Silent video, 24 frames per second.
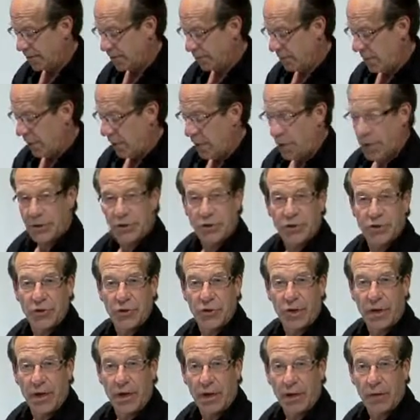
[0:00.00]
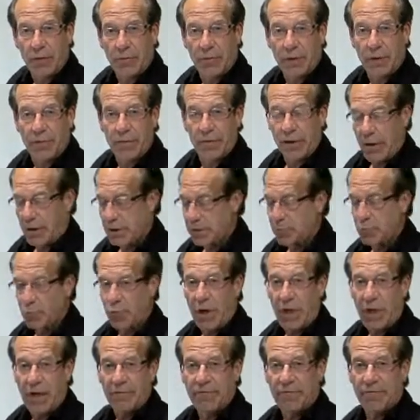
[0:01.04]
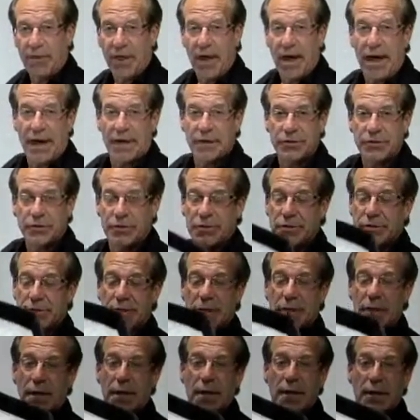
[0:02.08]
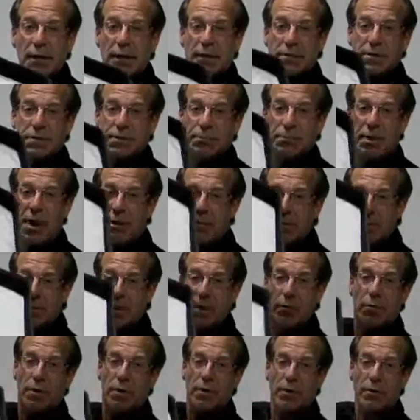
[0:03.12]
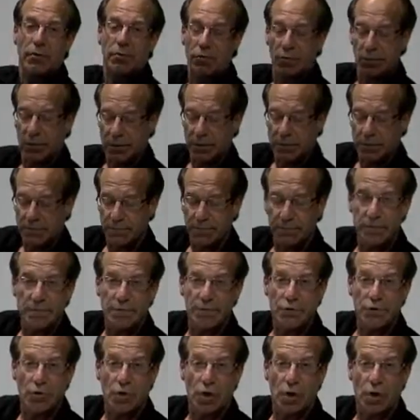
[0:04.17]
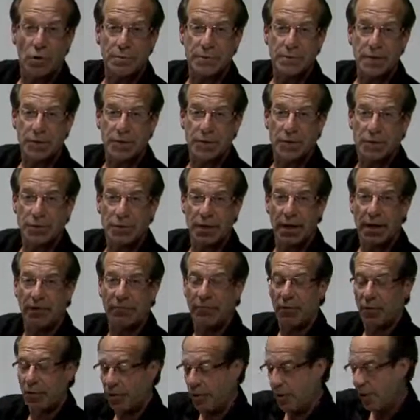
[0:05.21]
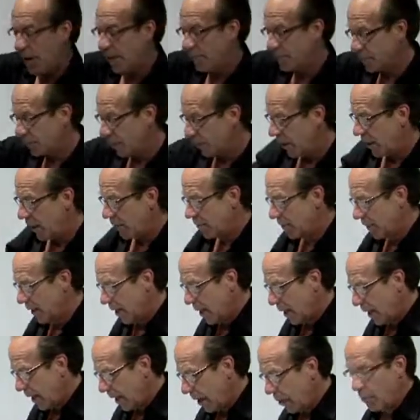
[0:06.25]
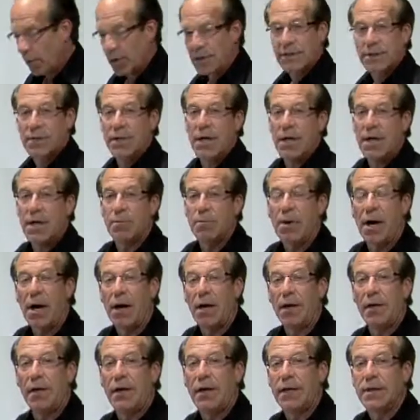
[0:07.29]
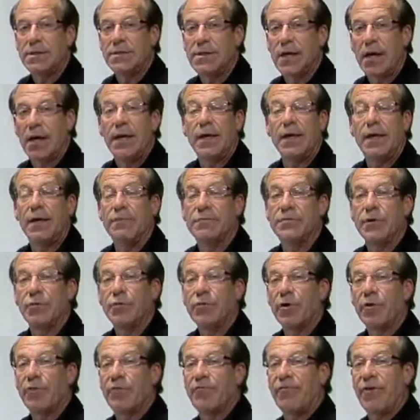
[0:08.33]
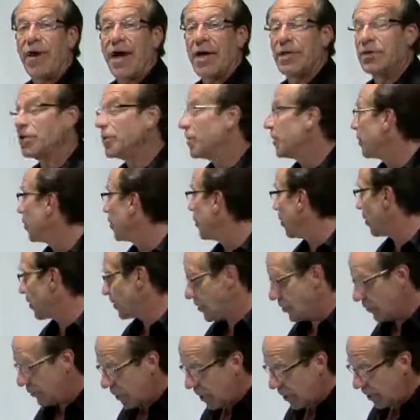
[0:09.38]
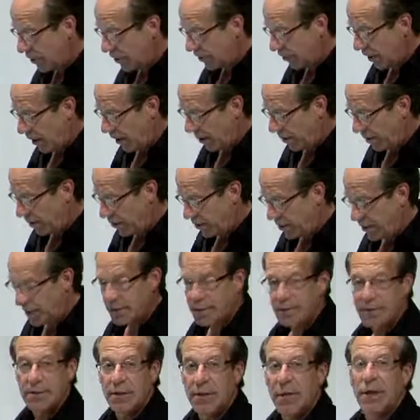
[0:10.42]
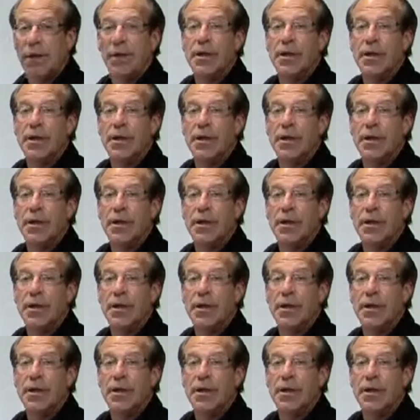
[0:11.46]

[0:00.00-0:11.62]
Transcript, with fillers: of me shooting with this ring flash. This is probably one of the coolest strobes that you'll take photographs with. And what's neat about it is that it gives a real fashion look to all your images.